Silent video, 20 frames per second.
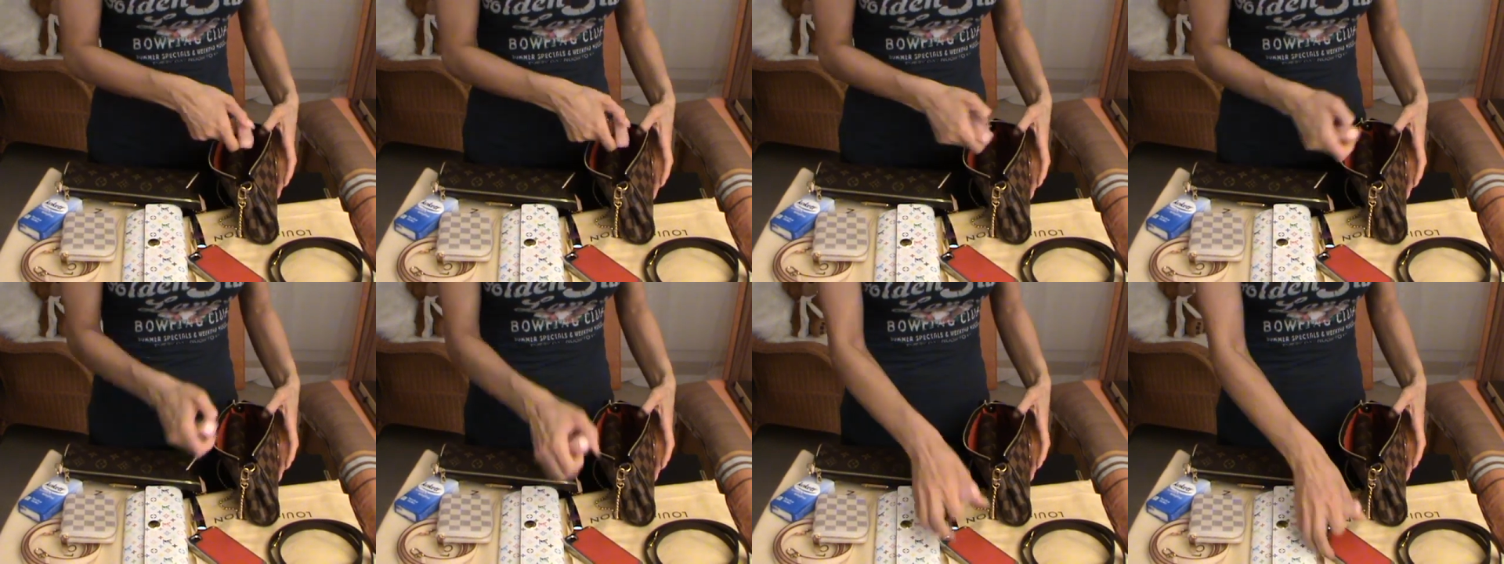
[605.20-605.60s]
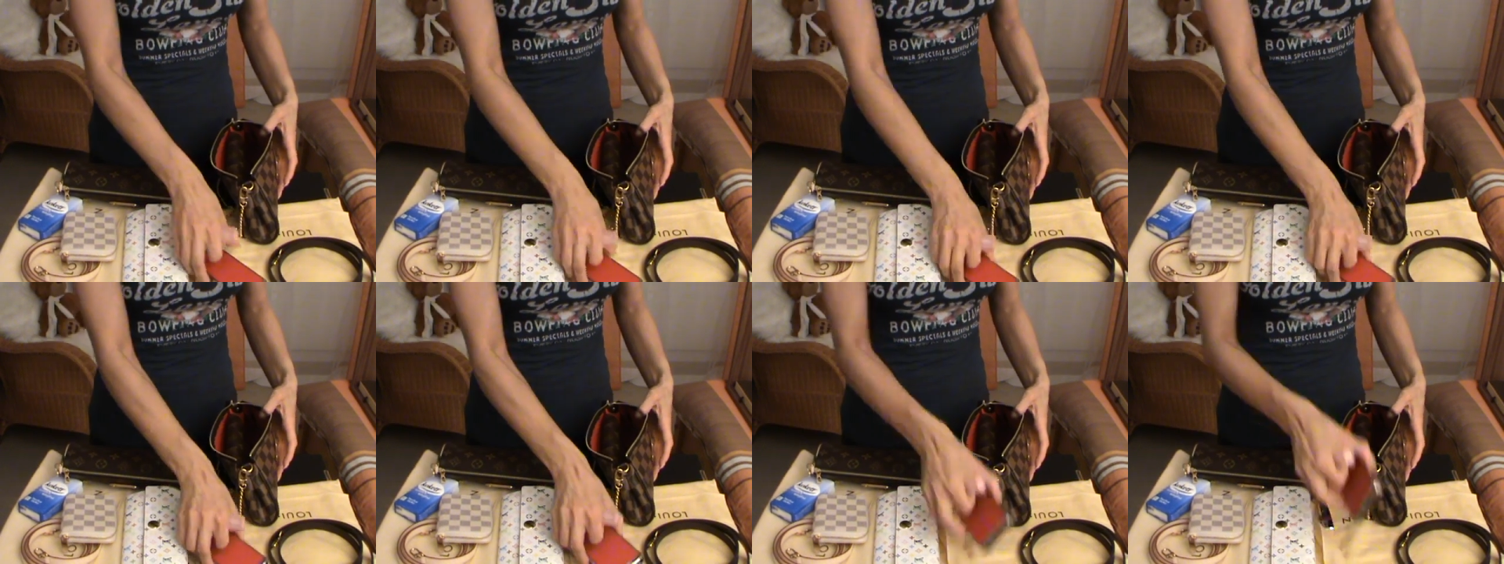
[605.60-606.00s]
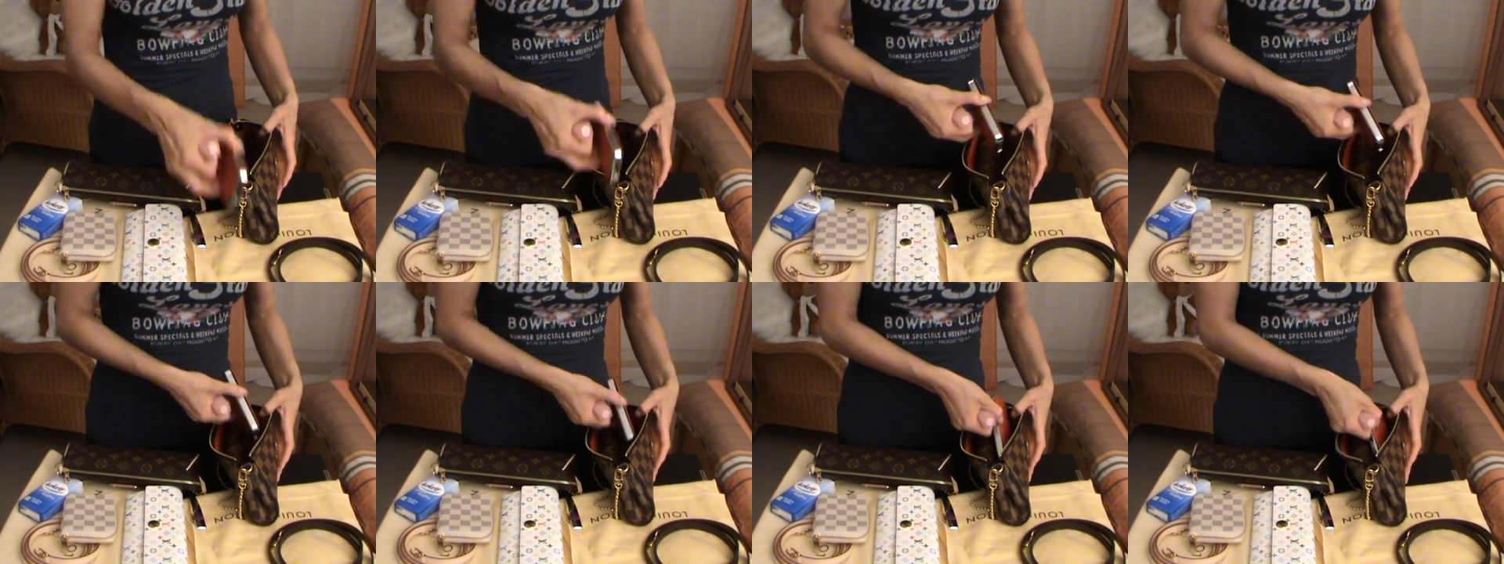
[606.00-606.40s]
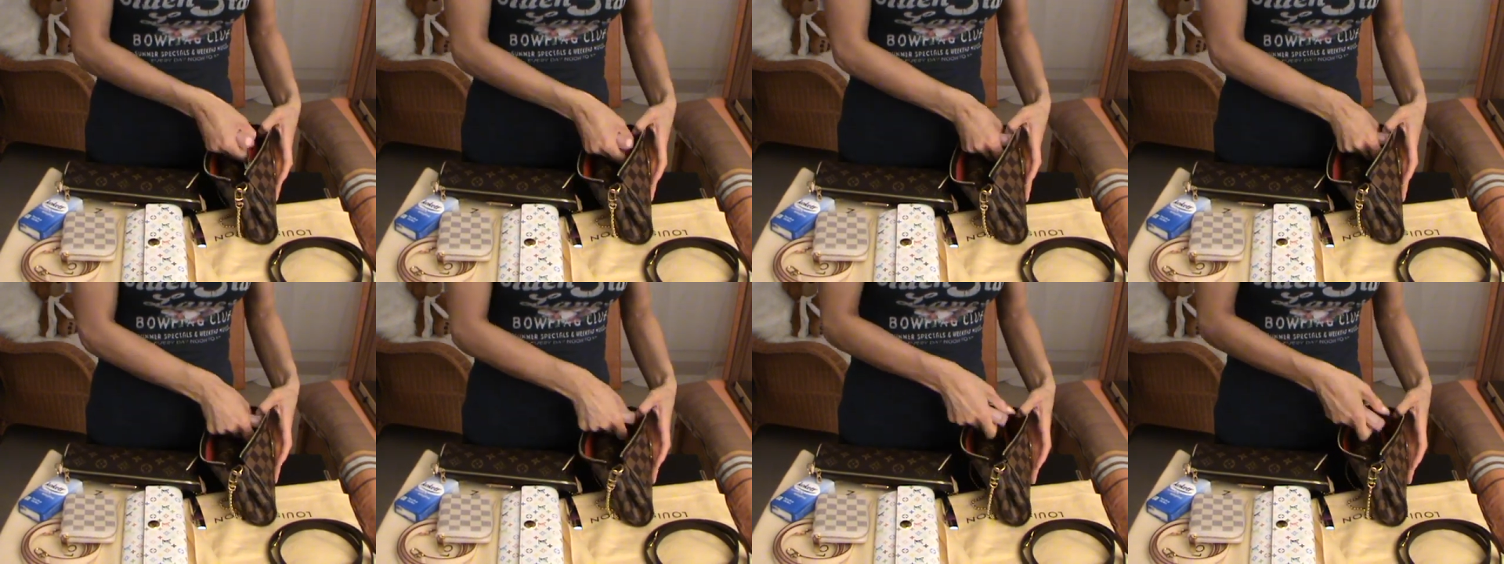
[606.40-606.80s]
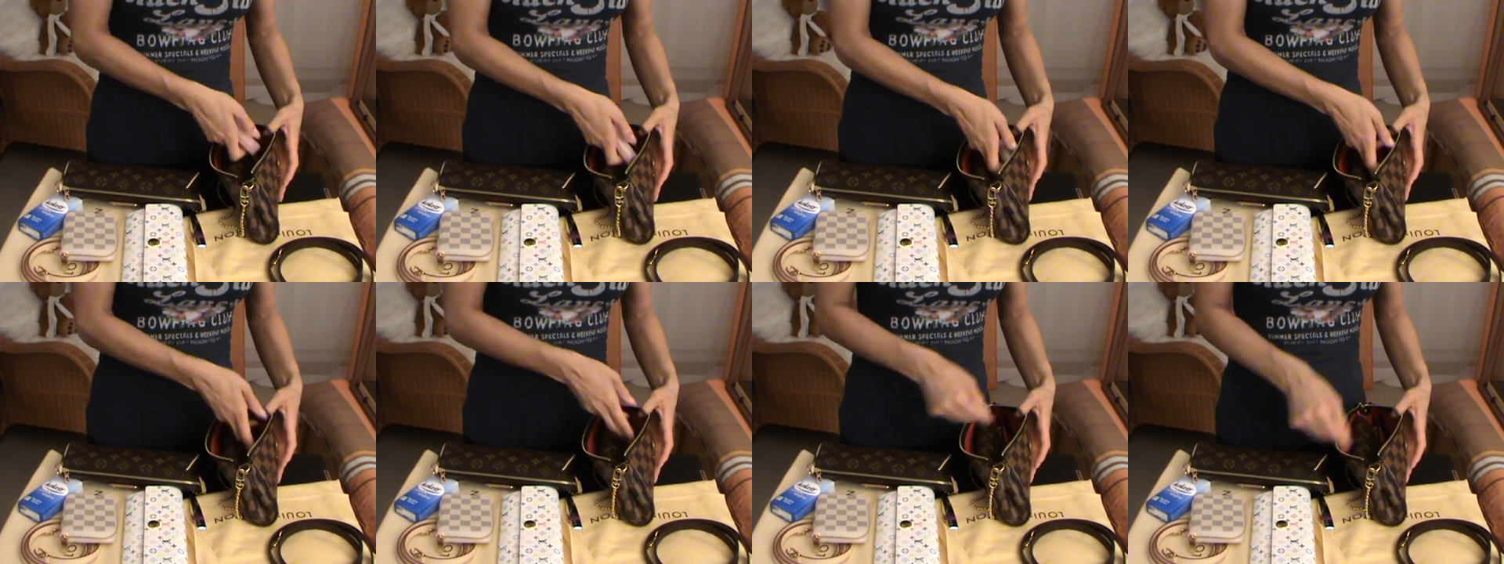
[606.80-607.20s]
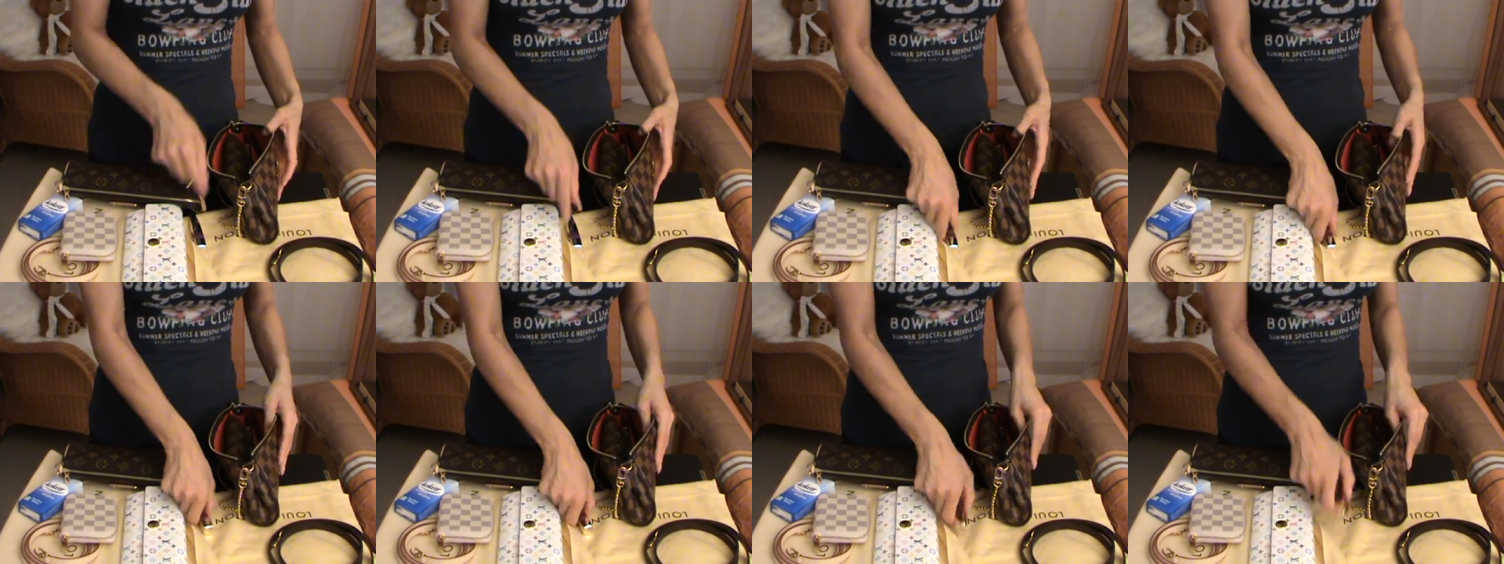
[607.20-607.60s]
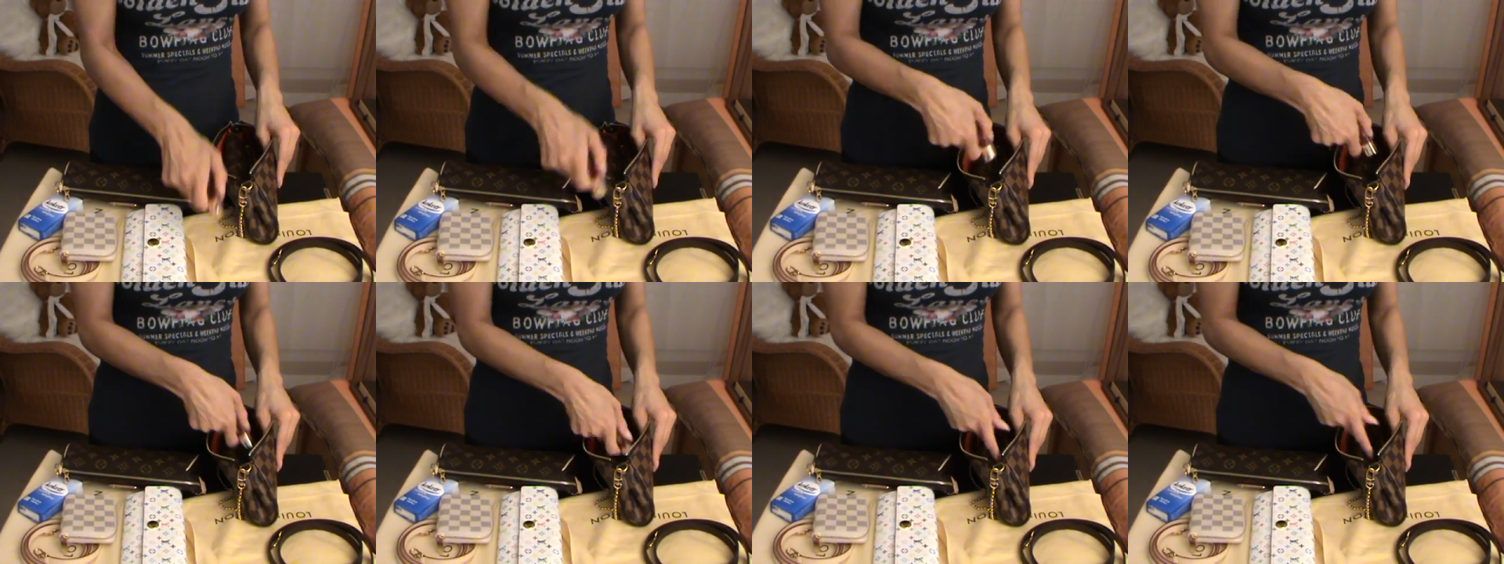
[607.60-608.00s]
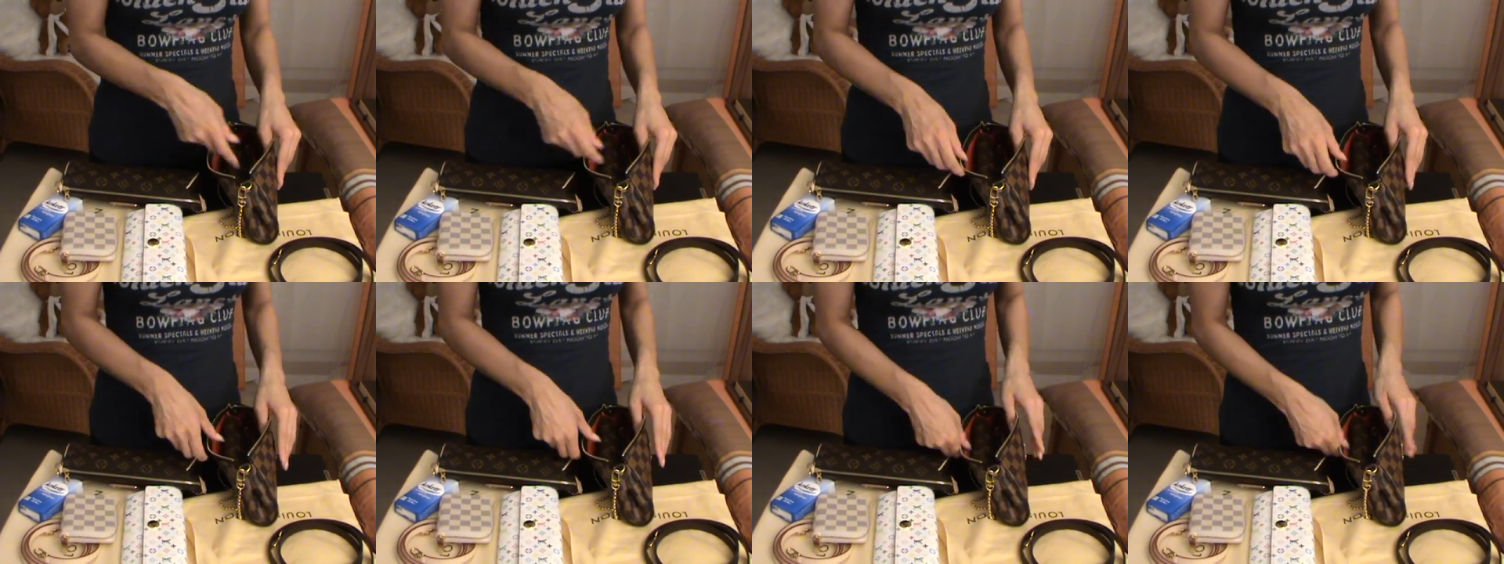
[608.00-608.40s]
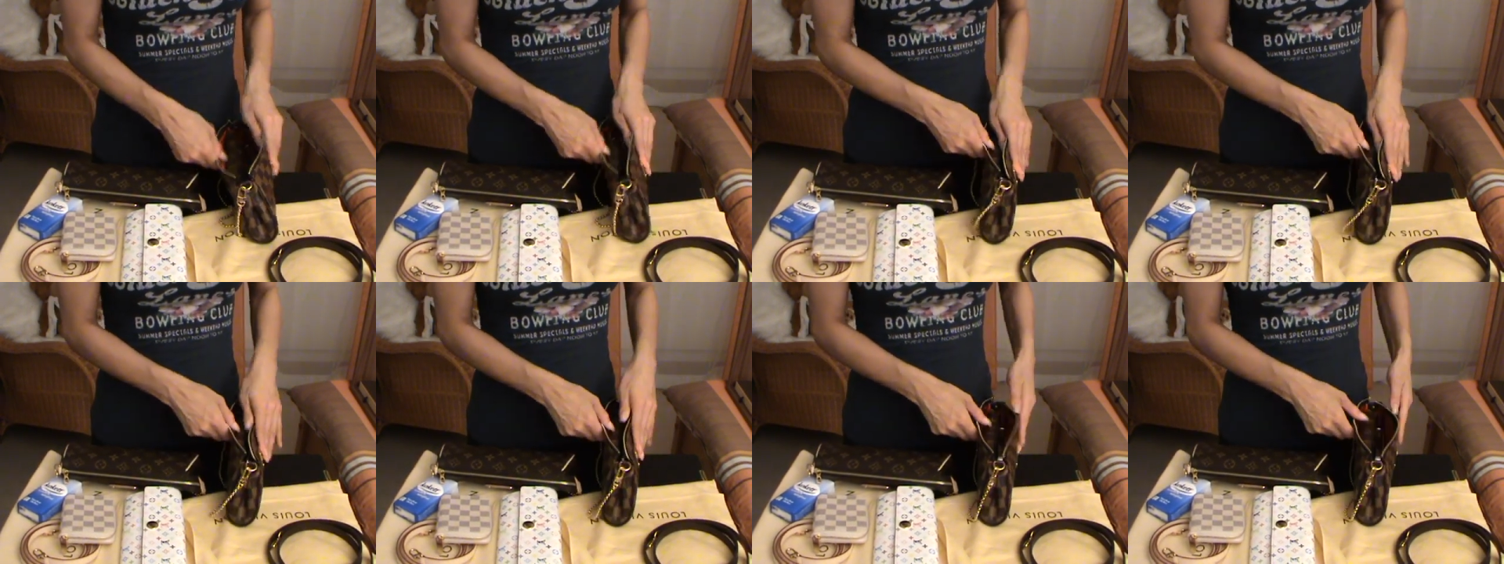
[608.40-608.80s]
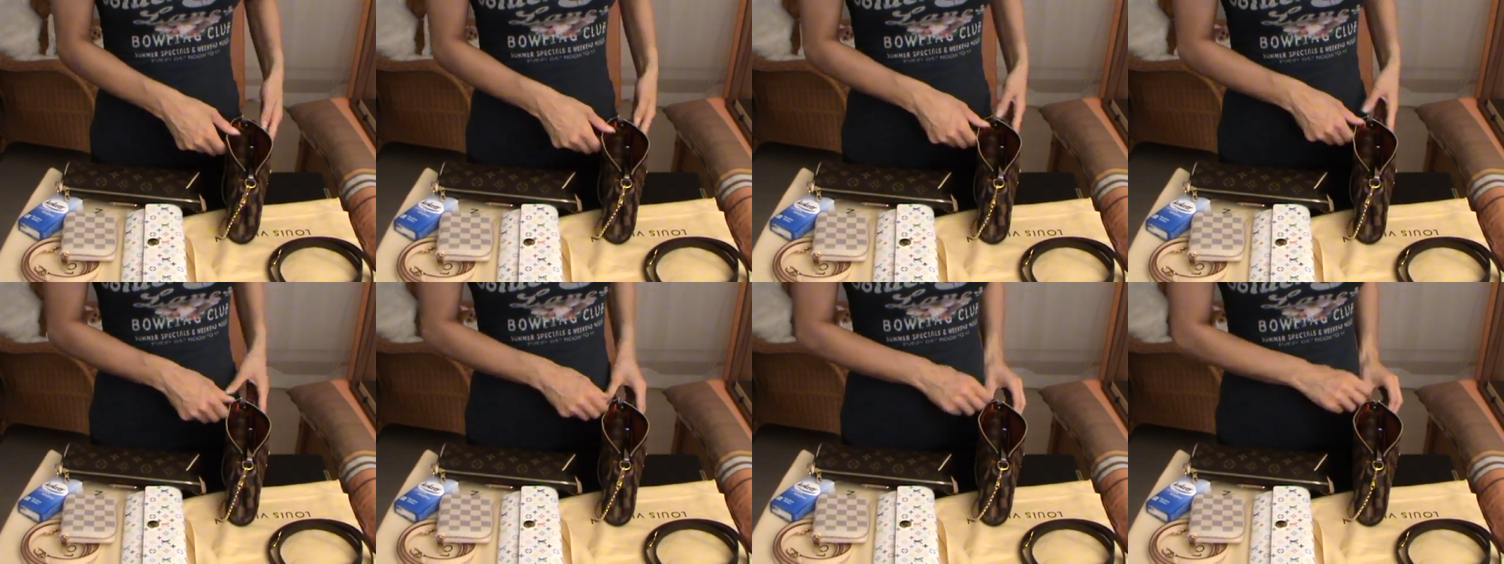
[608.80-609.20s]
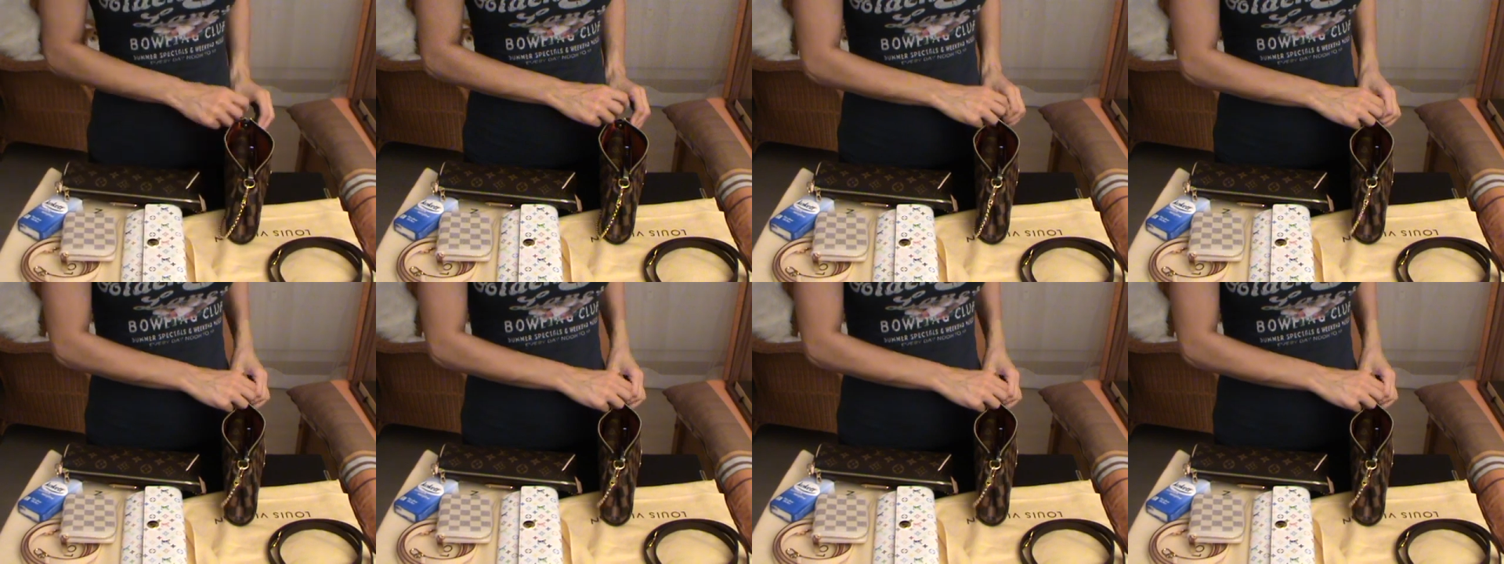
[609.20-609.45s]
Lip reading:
No face is visible, so there are no lips to read.